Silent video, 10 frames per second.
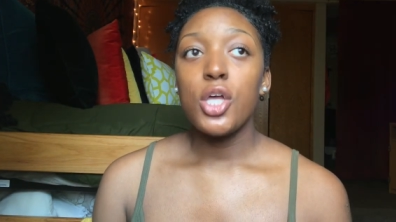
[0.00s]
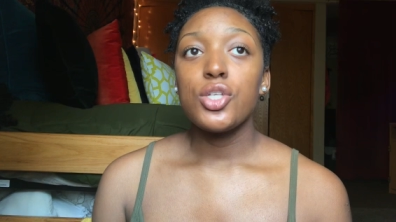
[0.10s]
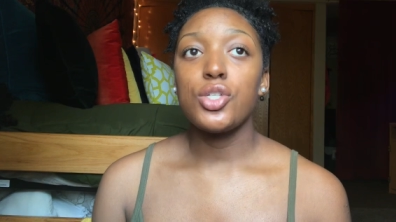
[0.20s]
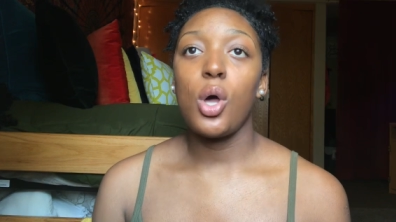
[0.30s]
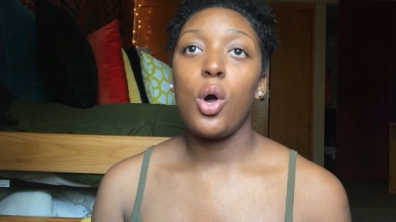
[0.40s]

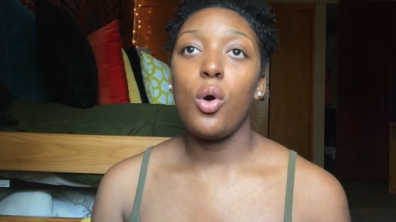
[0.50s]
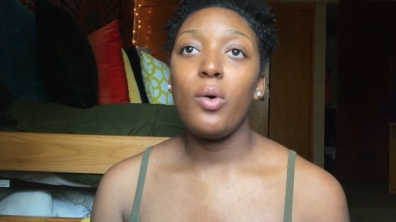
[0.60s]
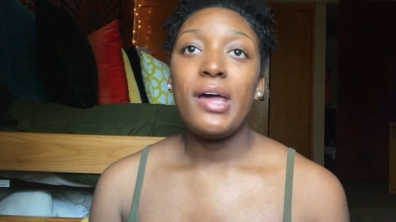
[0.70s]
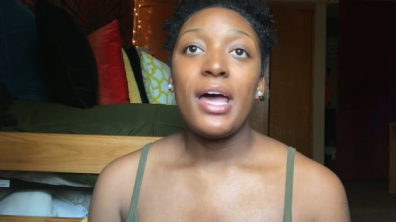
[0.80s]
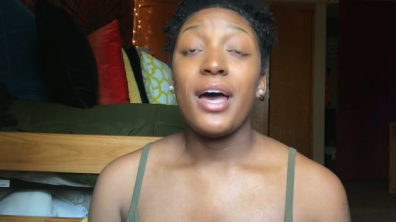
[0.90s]
So
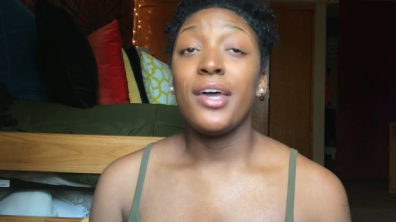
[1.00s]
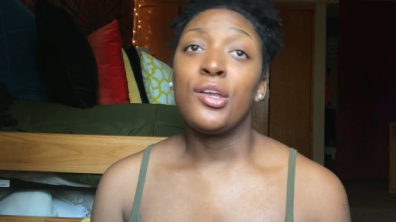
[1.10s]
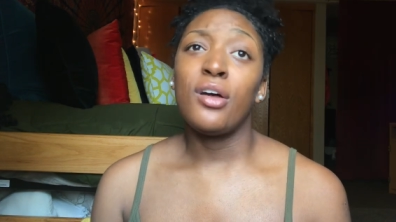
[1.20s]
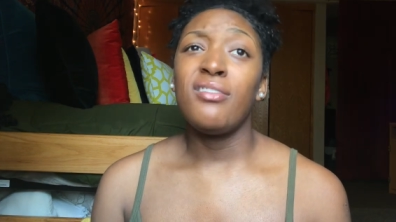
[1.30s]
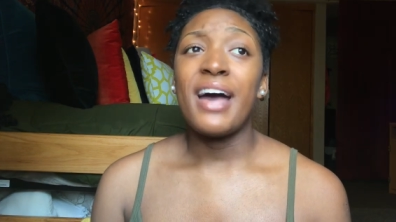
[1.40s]
you
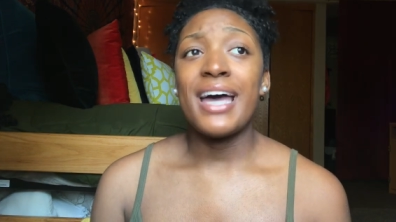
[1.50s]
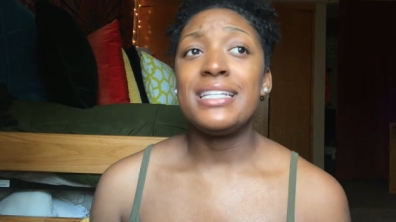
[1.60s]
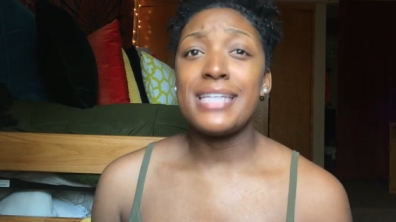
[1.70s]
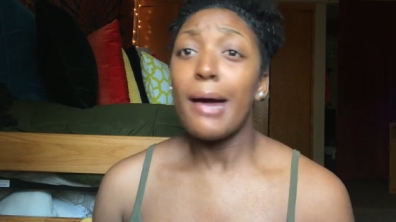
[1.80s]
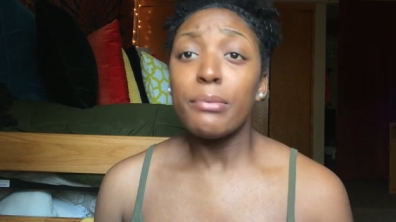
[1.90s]
know, I
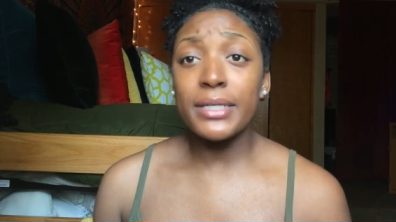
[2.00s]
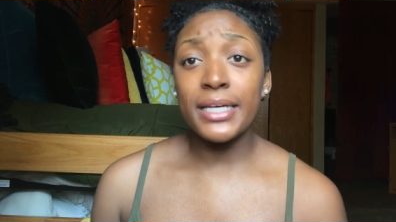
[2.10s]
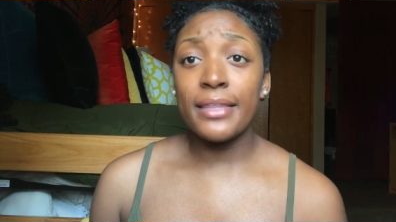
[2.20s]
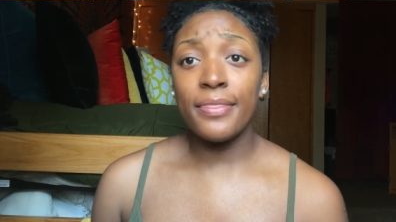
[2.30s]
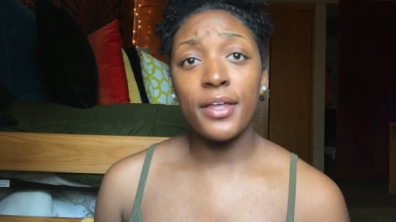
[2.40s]
dabbled
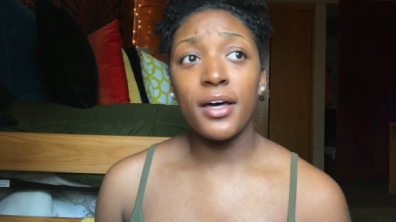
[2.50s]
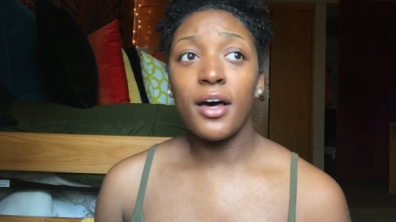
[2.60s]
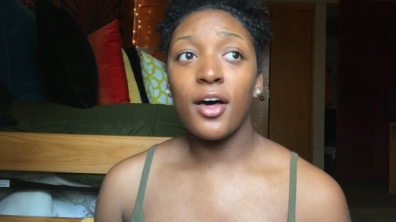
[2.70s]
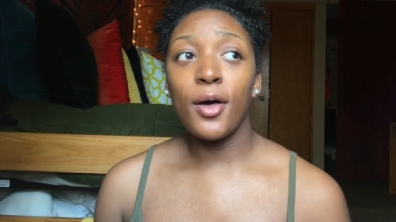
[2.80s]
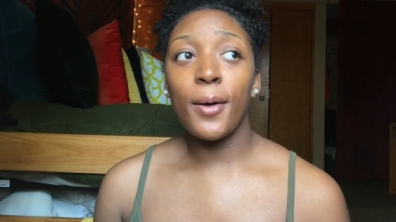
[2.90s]
in the
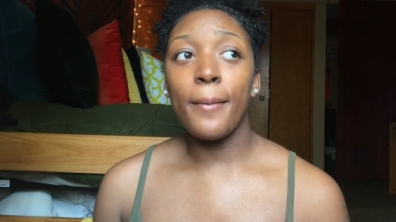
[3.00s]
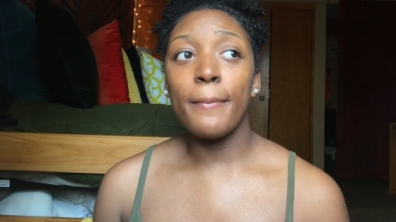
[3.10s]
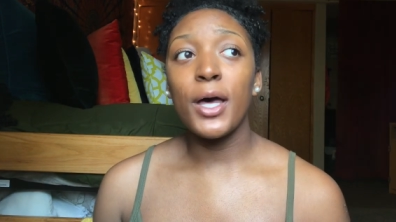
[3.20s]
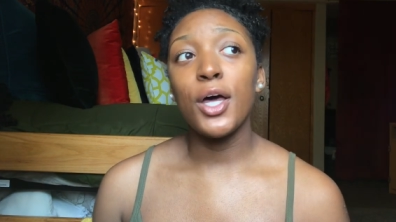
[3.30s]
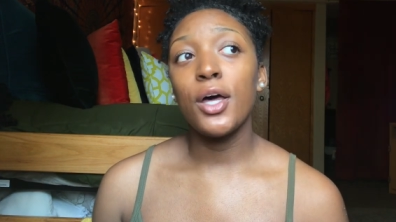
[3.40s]

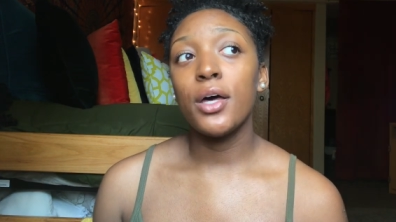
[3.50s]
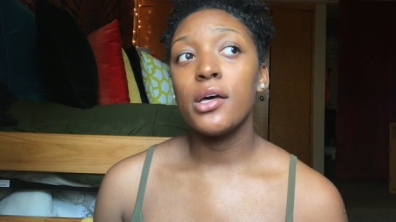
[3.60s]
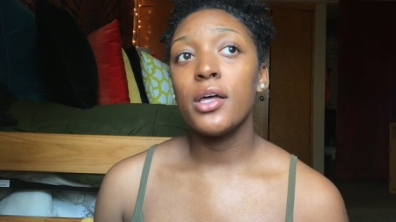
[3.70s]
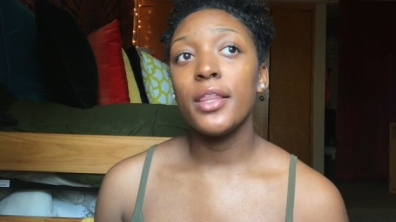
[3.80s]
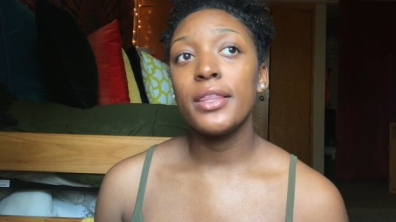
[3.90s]

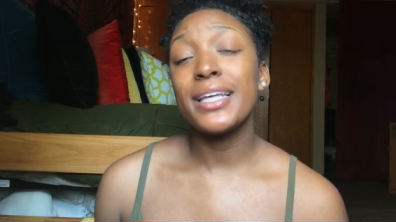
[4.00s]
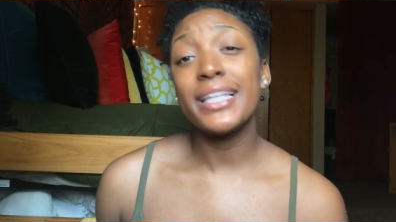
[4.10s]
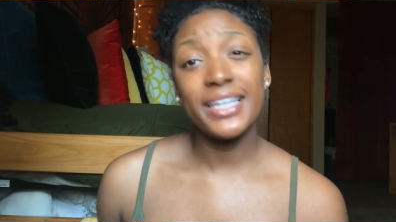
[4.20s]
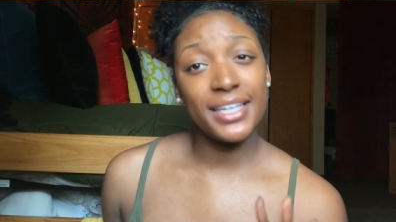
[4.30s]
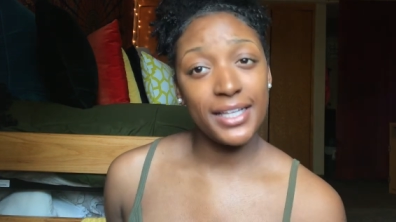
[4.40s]

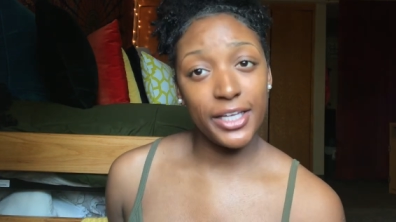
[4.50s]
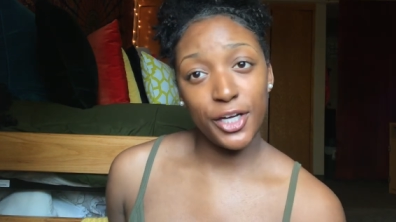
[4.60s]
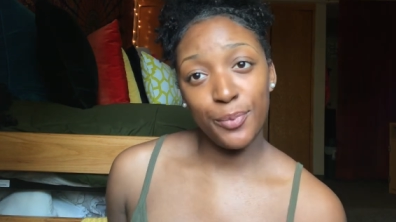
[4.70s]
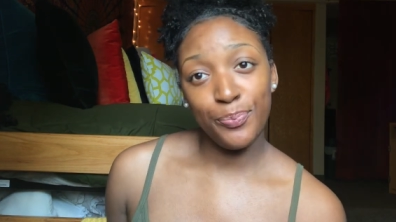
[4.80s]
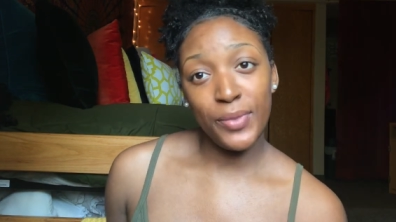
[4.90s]
Clean and
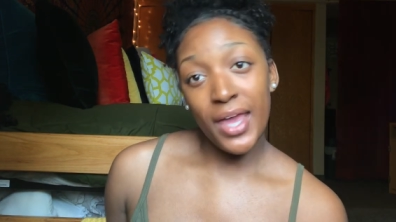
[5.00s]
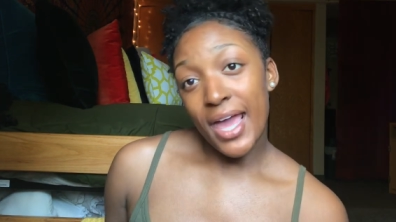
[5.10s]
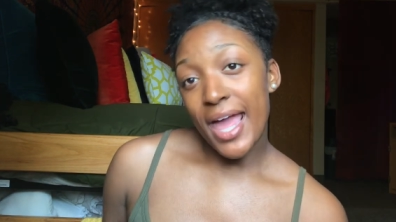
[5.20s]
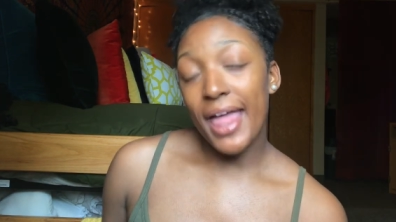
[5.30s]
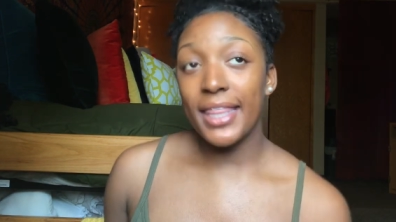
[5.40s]
Clear,
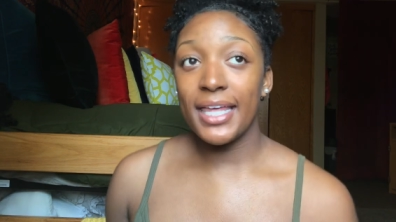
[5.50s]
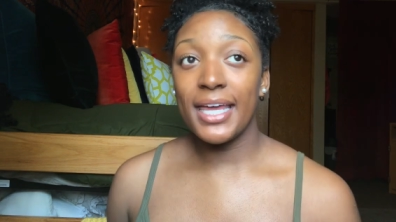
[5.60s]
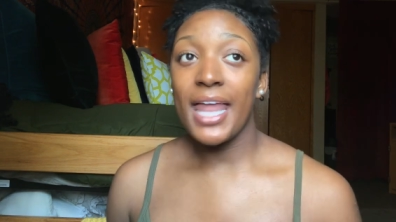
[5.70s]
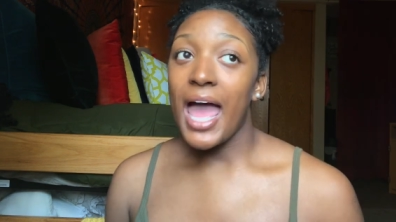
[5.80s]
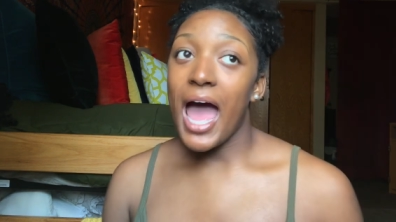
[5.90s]
and
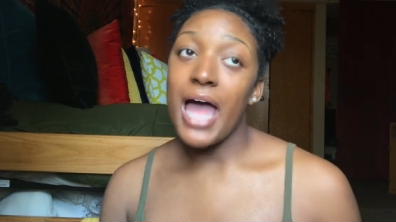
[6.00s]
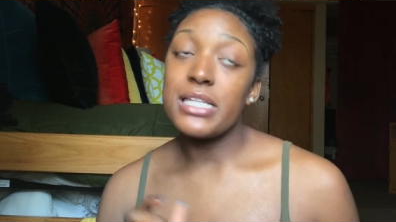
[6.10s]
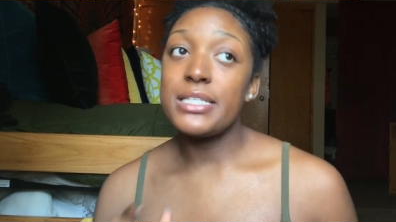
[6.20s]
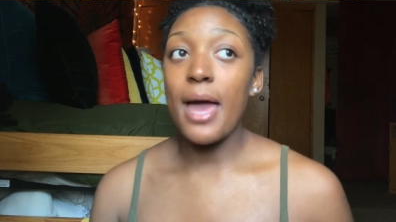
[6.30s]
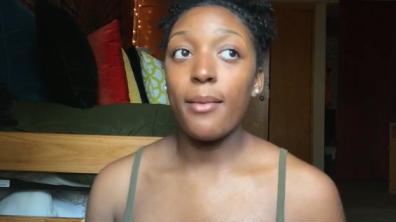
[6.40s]
then I
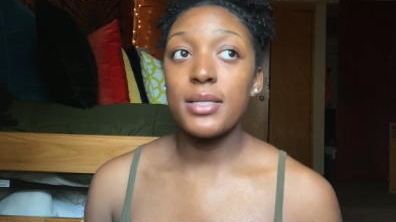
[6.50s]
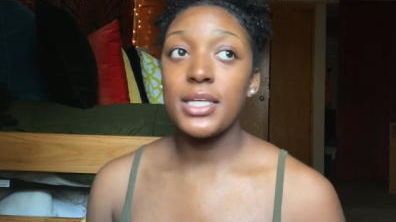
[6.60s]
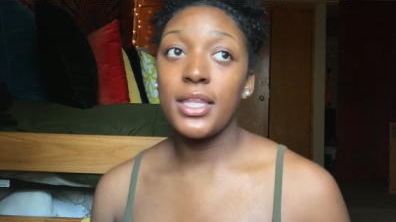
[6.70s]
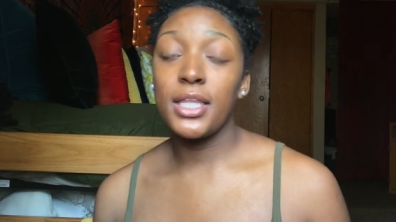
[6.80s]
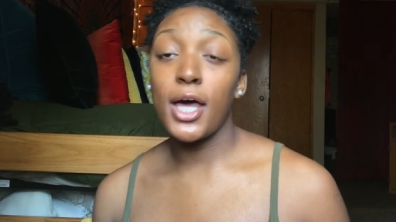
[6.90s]
dabbled
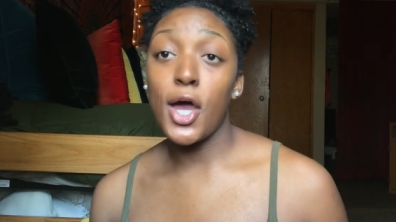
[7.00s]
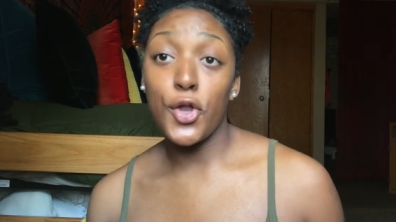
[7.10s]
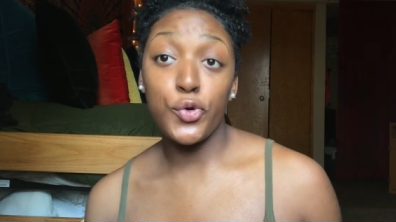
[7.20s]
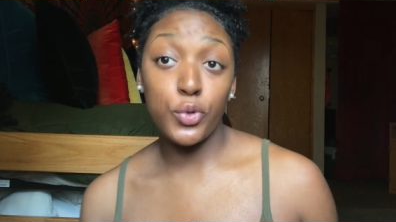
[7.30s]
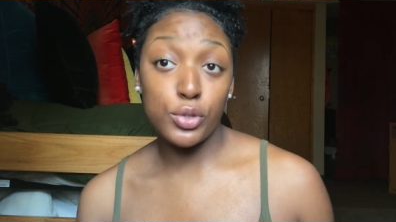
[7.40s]
in
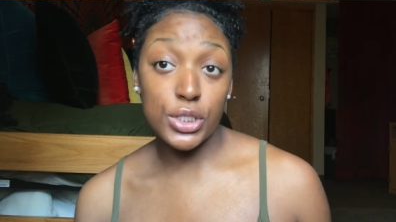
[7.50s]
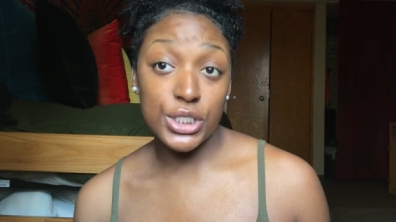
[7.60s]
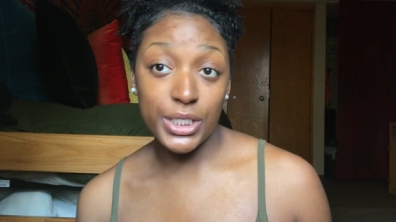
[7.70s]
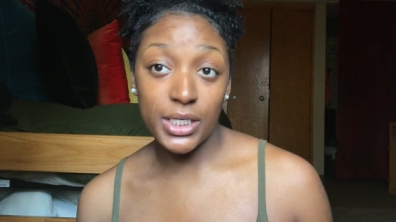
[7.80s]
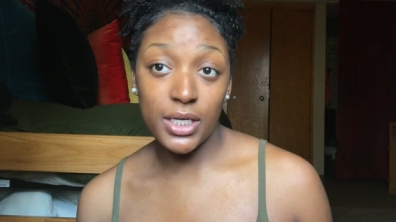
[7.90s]
the
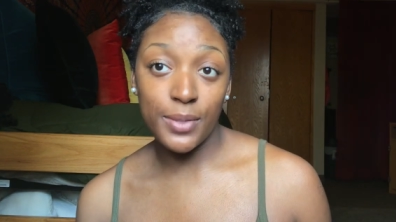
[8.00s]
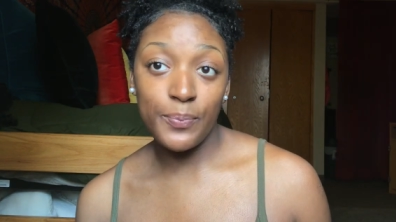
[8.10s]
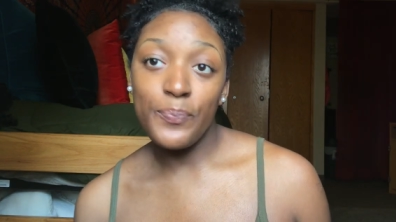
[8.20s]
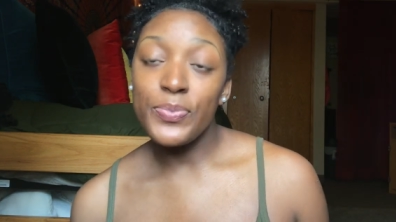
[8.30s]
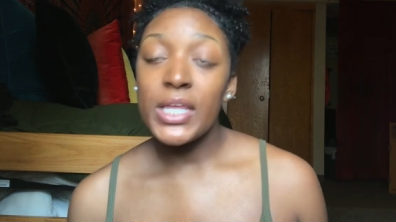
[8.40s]
Neutrogena,
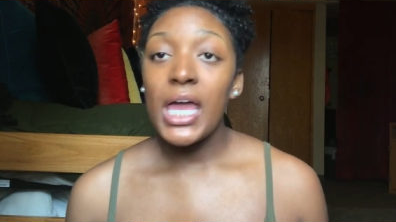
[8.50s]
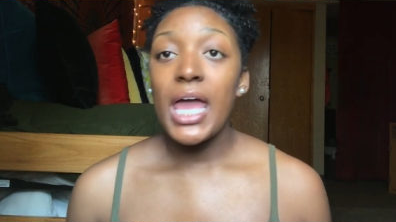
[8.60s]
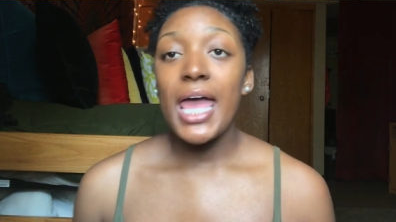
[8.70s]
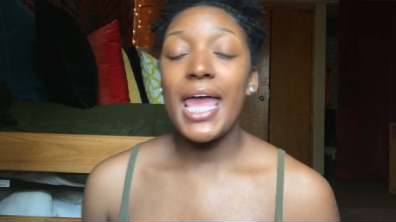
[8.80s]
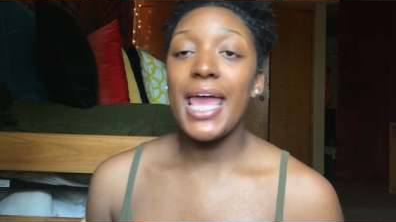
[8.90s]

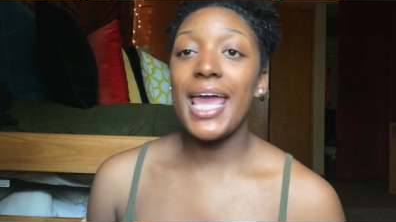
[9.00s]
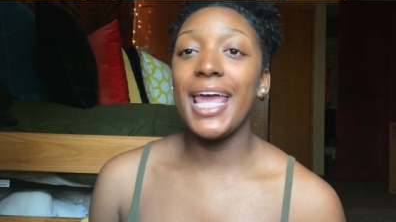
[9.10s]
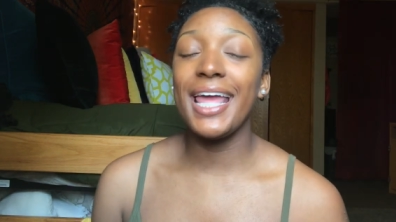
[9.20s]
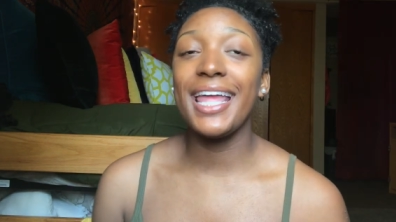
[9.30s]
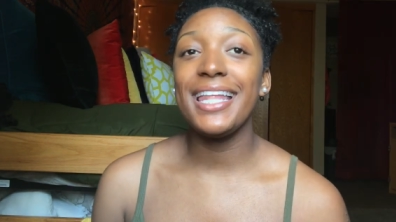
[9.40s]

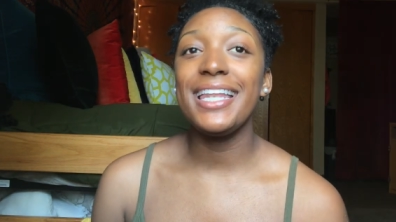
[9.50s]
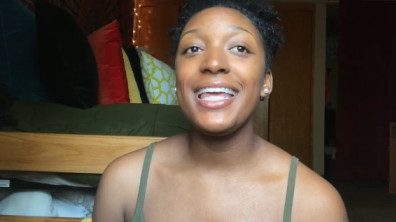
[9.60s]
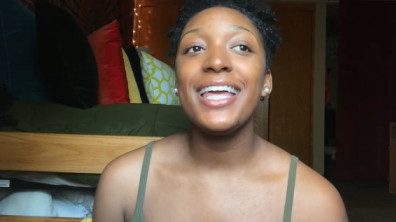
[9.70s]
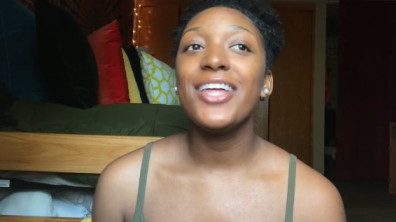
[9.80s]
and